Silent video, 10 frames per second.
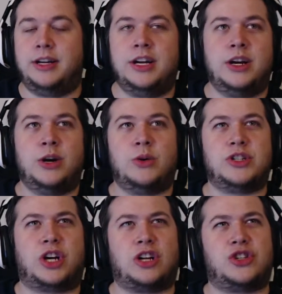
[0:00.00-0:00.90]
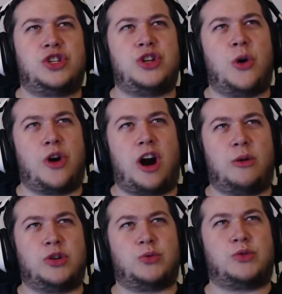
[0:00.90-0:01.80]
What was it called? Stoneheart,
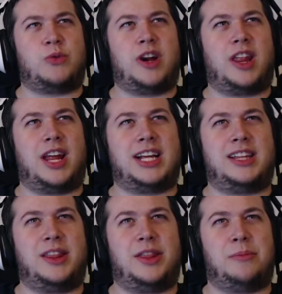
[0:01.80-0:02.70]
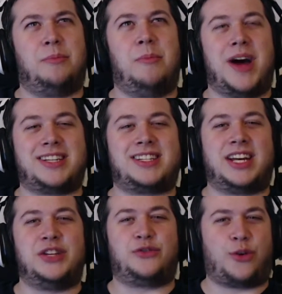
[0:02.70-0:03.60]
which was one of the, like, the best
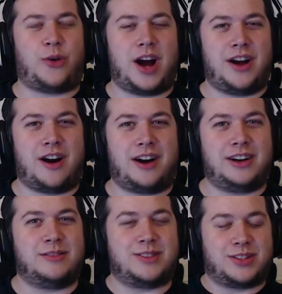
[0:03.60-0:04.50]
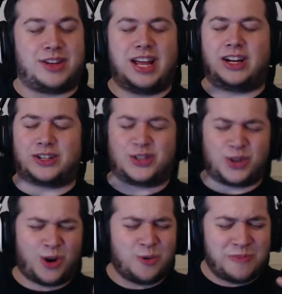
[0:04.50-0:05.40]
skins for Reinhardt. It was just, it looks
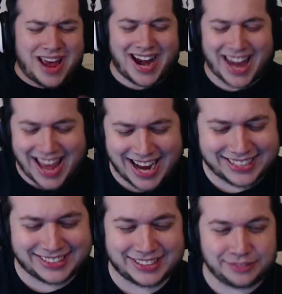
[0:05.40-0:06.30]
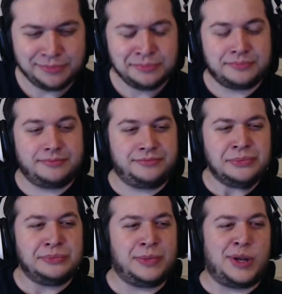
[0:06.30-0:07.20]
so badass.
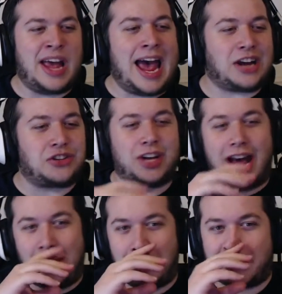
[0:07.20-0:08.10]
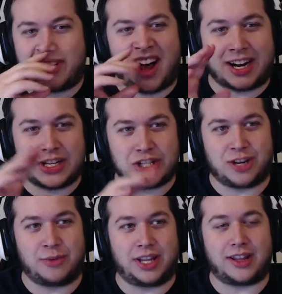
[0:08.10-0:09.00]
Actually, I remember talking to
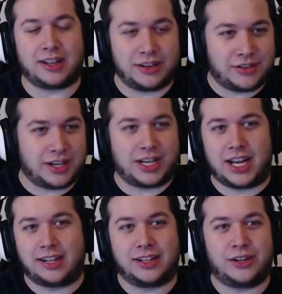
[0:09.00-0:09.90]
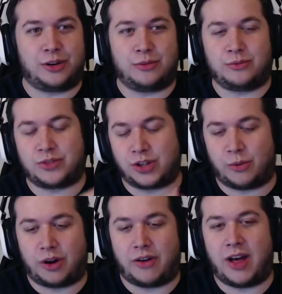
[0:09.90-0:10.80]
somebody that lived in England or
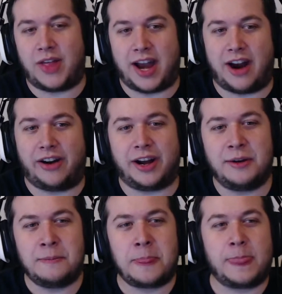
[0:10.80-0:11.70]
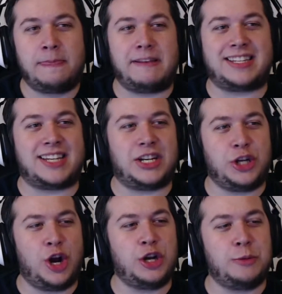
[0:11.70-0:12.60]
somewhere around that area that said, you
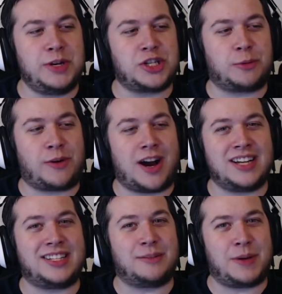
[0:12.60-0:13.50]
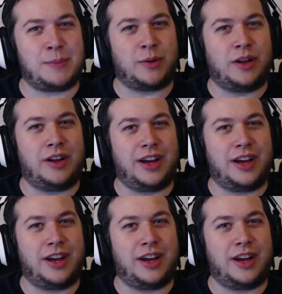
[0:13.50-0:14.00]
know, you'd be surprised the people